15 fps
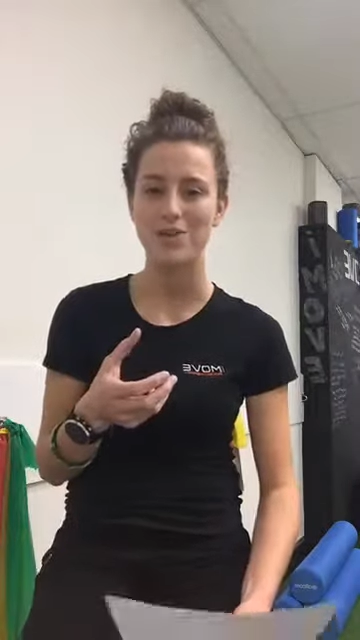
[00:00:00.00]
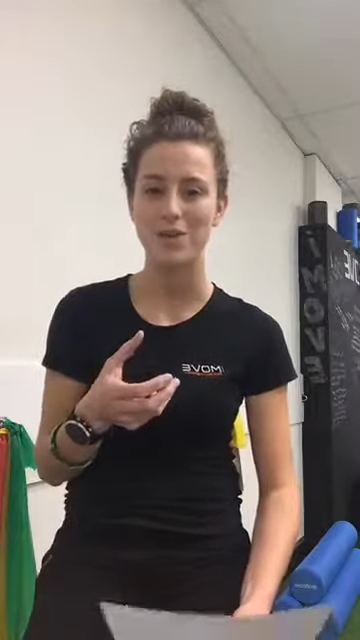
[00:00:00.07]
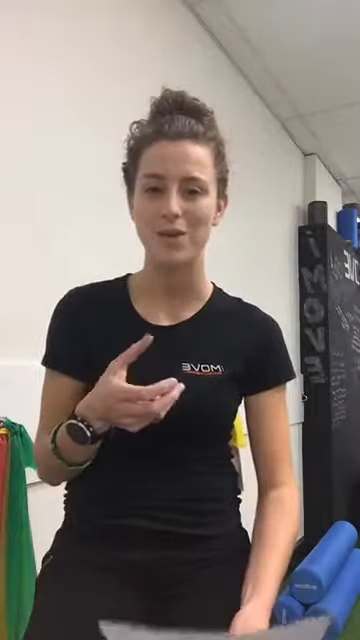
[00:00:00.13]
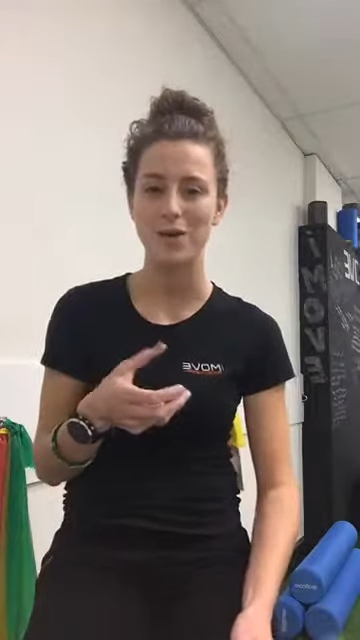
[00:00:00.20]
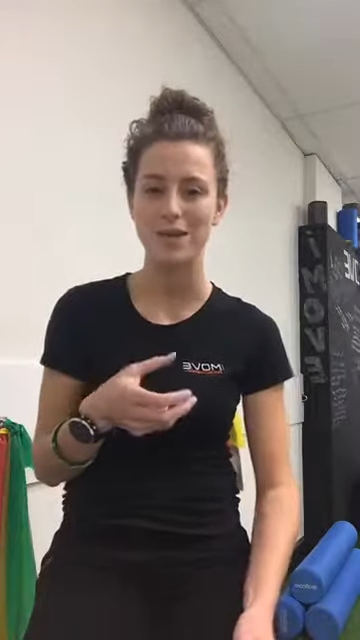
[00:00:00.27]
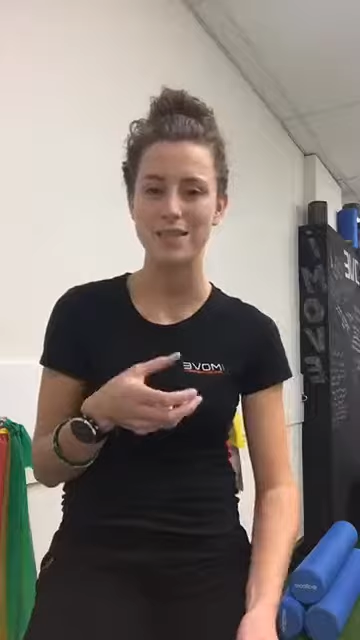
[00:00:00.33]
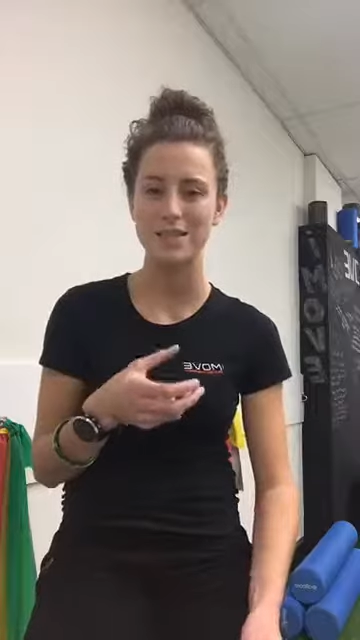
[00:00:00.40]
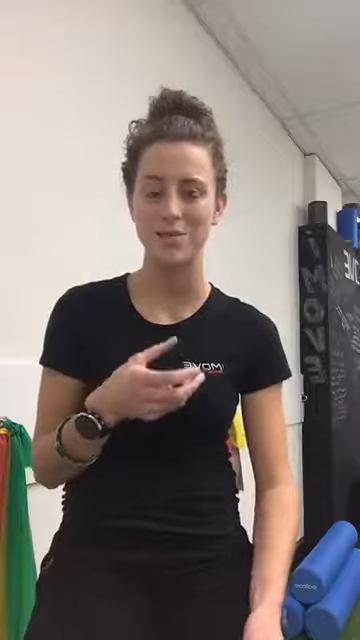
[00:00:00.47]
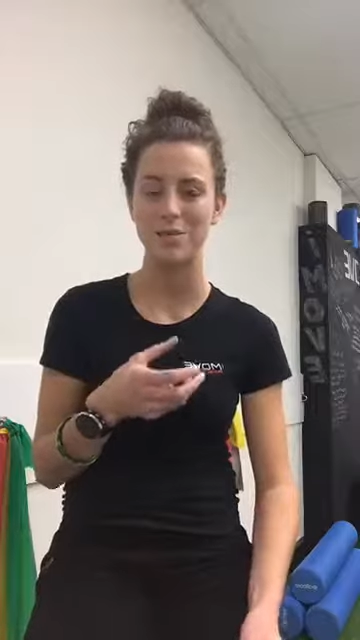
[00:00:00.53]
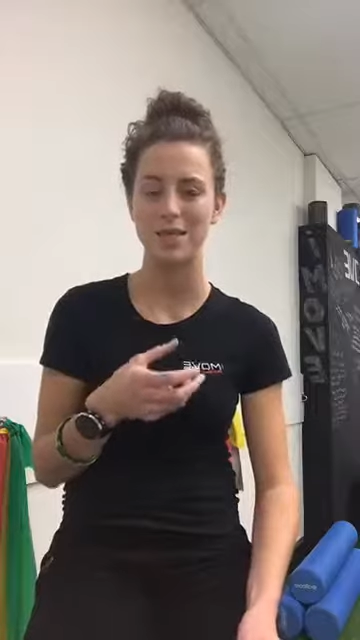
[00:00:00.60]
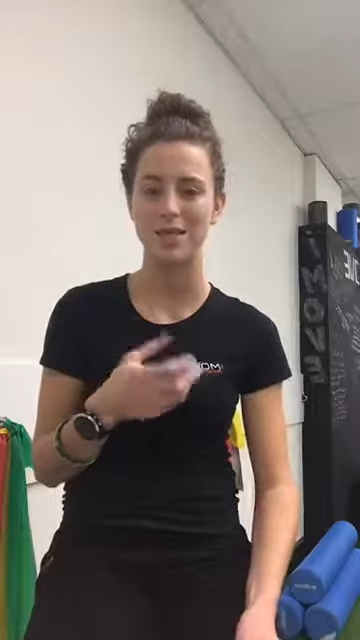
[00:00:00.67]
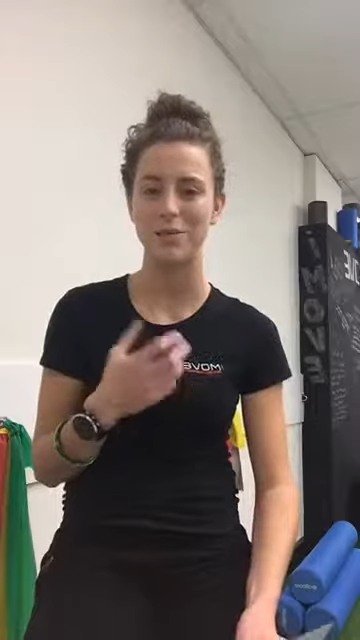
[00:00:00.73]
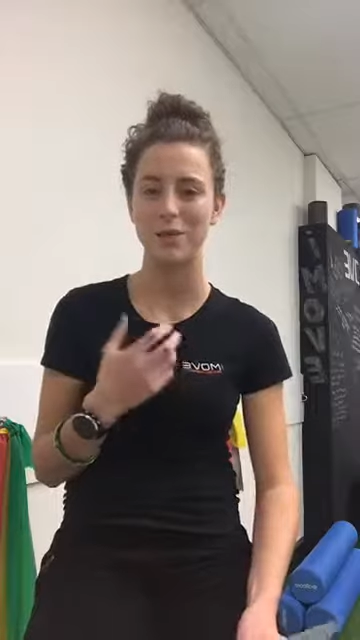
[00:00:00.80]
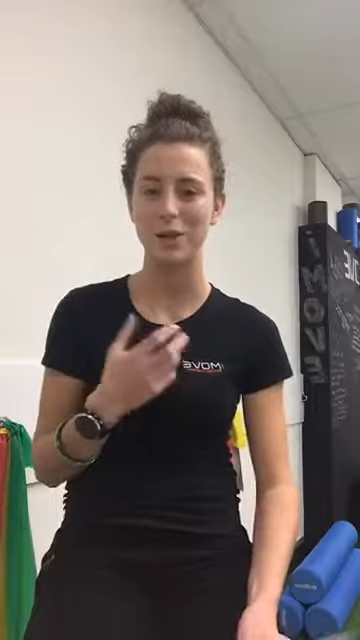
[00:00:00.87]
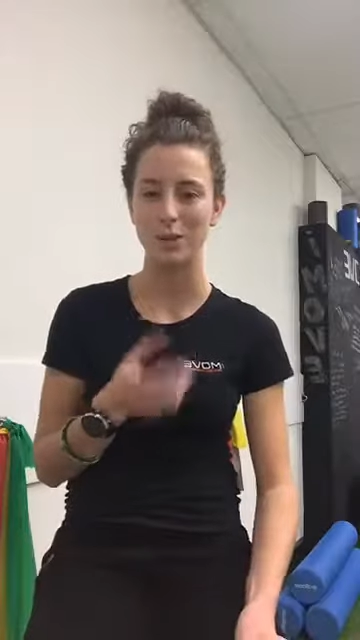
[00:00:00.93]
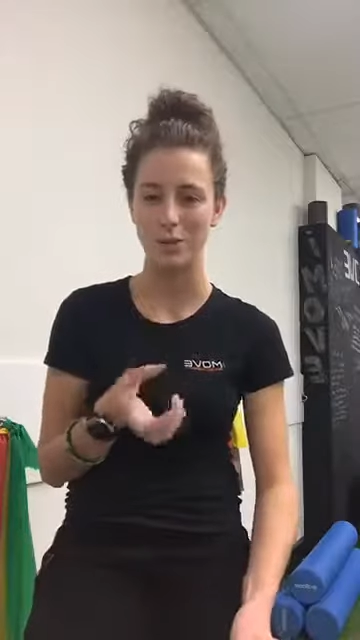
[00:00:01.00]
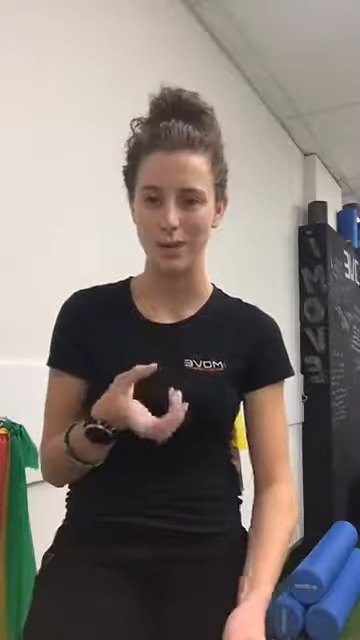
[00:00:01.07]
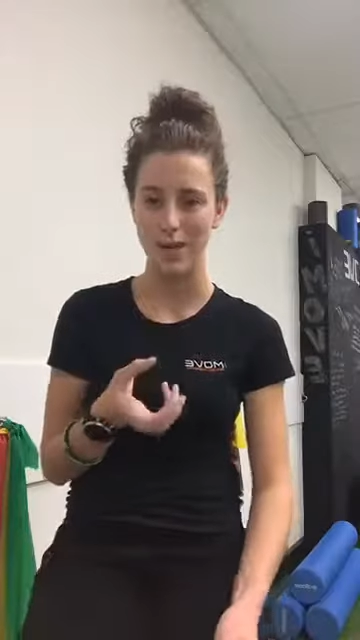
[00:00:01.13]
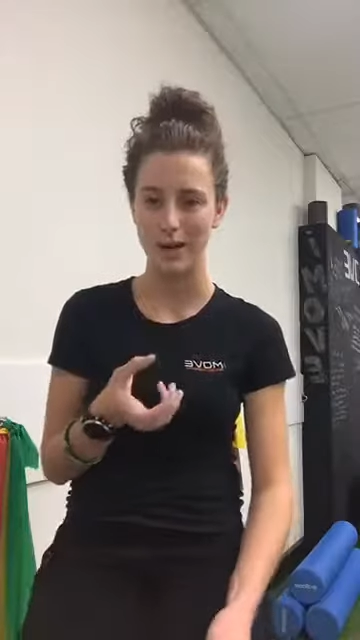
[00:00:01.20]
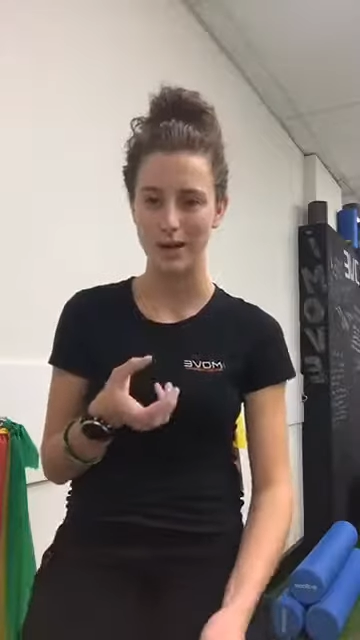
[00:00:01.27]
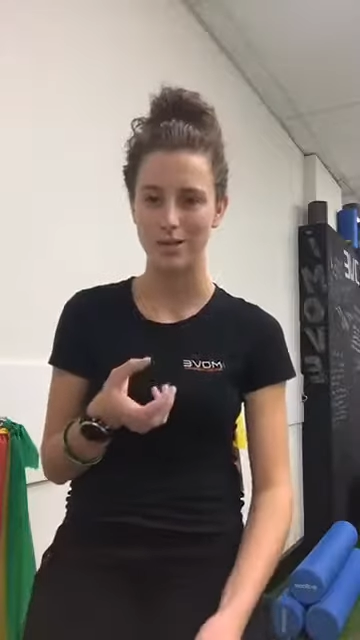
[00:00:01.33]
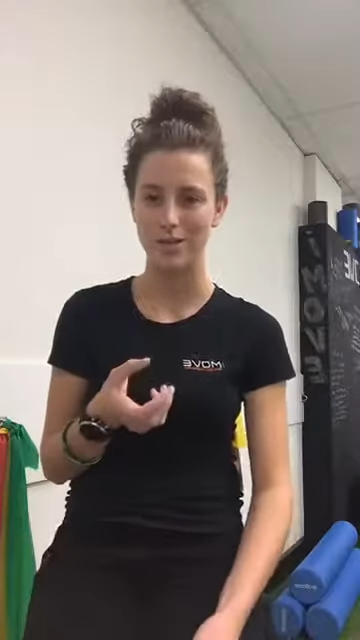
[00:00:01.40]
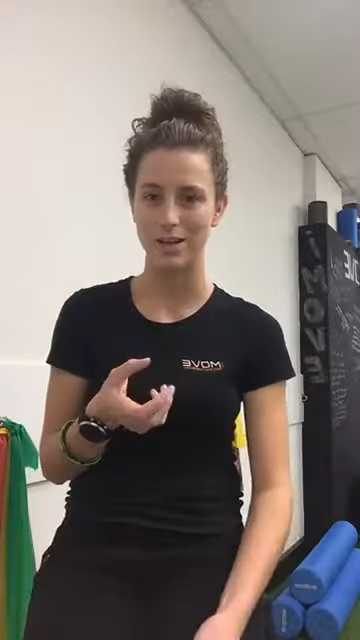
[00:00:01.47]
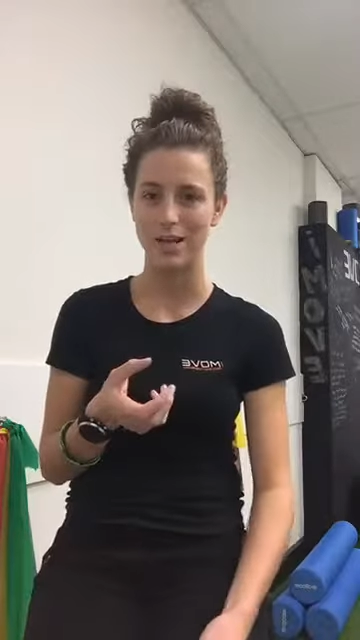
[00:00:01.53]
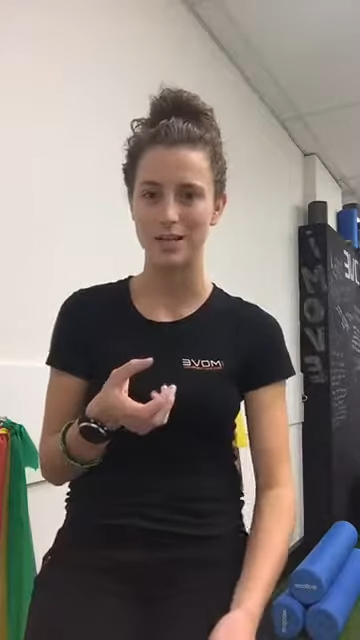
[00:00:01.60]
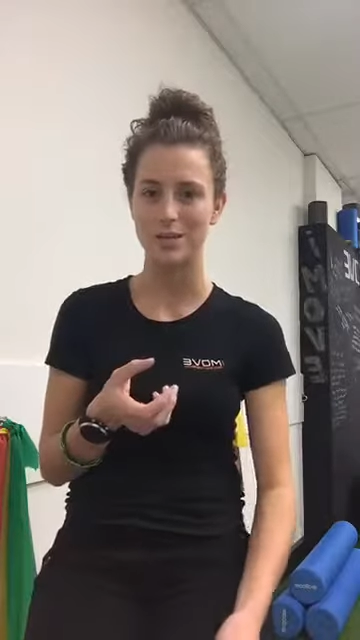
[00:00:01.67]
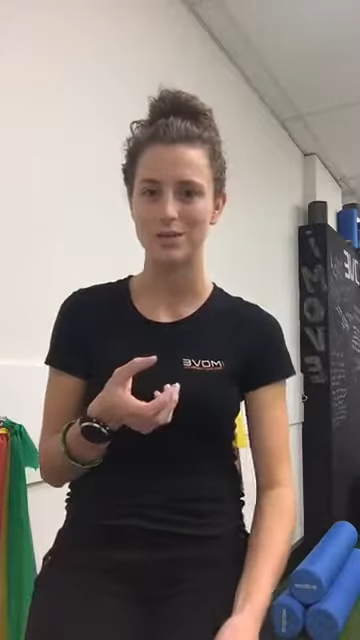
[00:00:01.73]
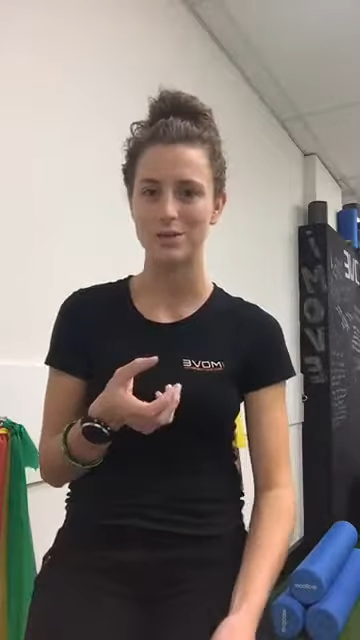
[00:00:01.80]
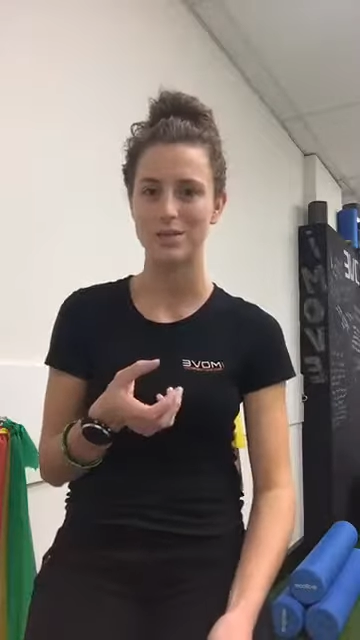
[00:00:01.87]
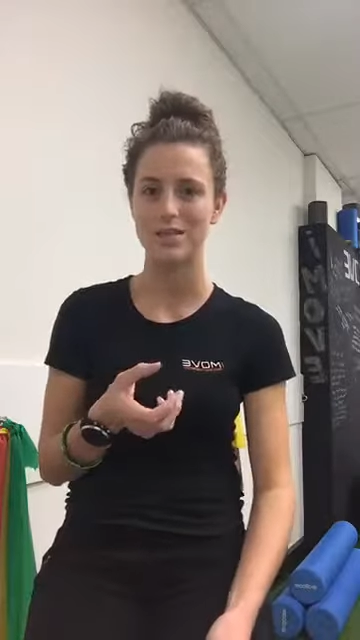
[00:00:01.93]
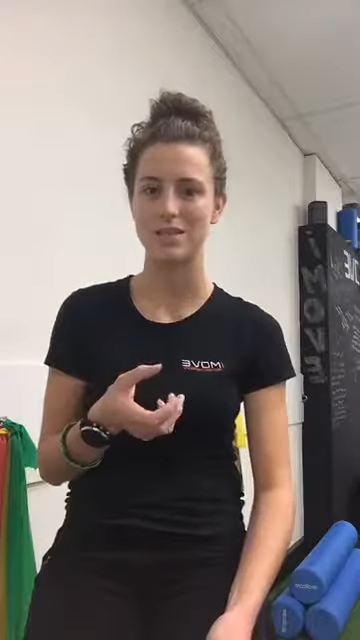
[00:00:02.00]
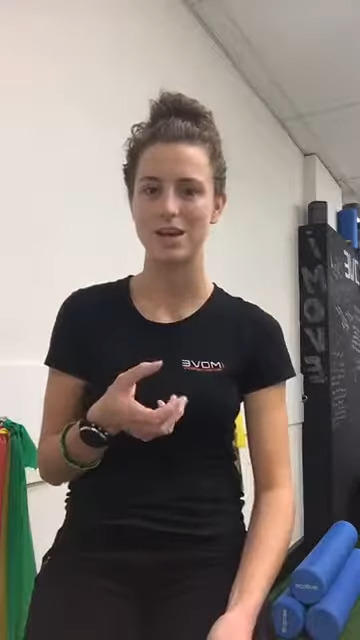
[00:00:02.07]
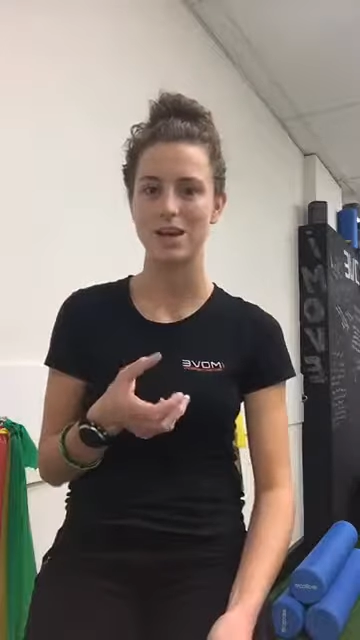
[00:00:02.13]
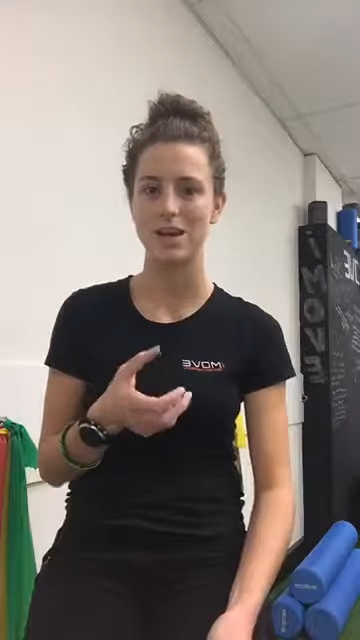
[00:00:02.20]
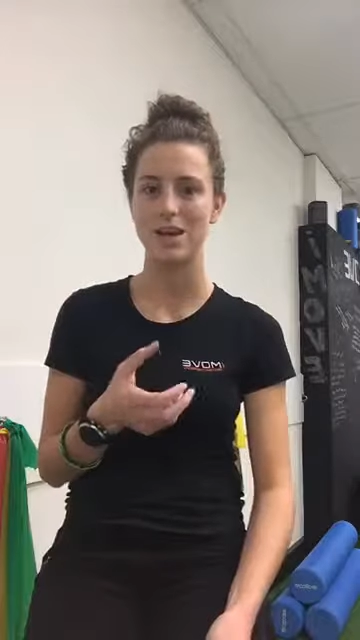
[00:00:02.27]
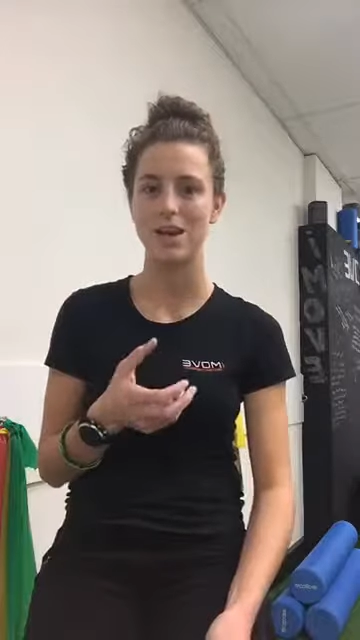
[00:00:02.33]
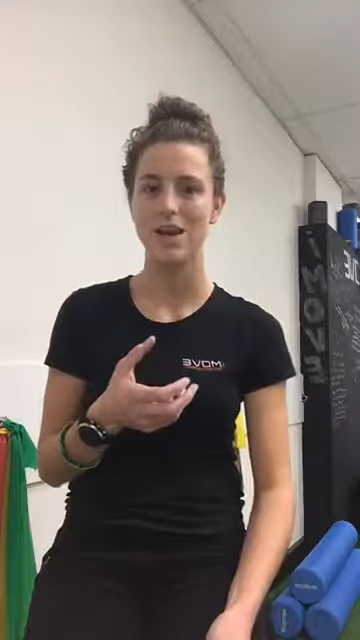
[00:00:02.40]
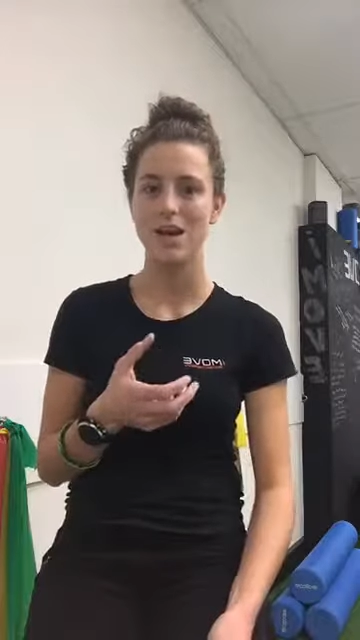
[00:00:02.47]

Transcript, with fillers: always something that we look at in regards to a study